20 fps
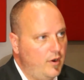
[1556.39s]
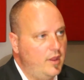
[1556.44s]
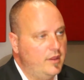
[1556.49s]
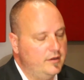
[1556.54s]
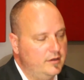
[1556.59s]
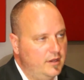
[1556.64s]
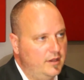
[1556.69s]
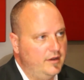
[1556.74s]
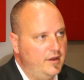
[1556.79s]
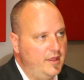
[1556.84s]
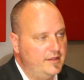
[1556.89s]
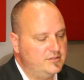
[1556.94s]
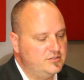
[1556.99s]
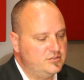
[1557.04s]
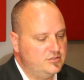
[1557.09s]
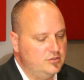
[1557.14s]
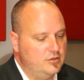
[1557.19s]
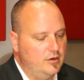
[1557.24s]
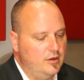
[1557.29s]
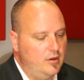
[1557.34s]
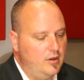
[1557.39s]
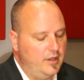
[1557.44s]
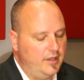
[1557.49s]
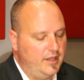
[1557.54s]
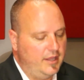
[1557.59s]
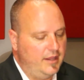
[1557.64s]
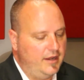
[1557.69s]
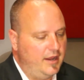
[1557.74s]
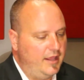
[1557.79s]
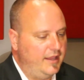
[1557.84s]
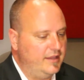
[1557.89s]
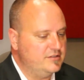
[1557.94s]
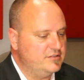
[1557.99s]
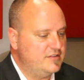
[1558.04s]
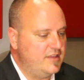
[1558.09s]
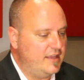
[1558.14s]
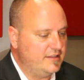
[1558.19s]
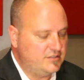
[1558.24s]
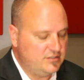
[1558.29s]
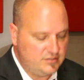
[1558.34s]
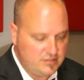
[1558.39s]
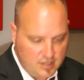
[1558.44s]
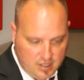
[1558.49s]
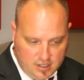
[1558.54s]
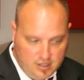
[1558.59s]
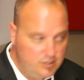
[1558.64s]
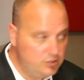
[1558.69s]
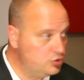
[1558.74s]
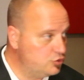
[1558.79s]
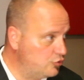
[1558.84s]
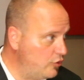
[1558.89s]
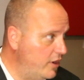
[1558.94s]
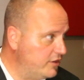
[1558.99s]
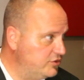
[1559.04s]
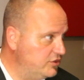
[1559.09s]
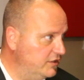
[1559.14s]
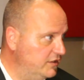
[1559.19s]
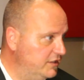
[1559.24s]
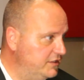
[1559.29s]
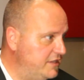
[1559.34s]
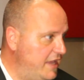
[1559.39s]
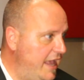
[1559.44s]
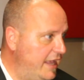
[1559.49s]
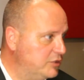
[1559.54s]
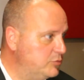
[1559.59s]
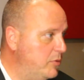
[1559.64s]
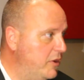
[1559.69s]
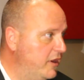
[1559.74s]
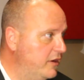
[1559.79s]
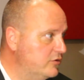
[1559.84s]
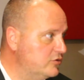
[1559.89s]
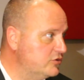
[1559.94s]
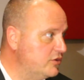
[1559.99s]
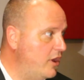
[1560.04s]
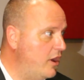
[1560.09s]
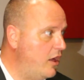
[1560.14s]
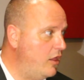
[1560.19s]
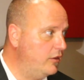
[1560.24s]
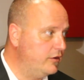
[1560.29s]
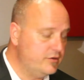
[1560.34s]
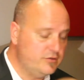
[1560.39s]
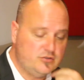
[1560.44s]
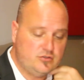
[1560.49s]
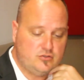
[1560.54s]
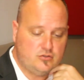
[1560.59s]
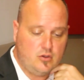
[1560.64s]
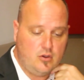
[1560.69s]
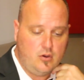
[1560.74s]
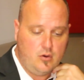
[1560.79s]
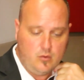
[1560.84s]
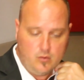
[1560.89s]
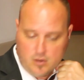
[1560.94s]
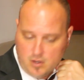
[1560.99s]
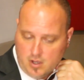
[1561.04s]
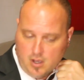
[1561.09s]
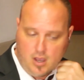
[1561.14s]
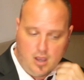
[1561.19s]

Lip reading: Right, and that's again, I guess that's stretching the taxpayers' dollars. So,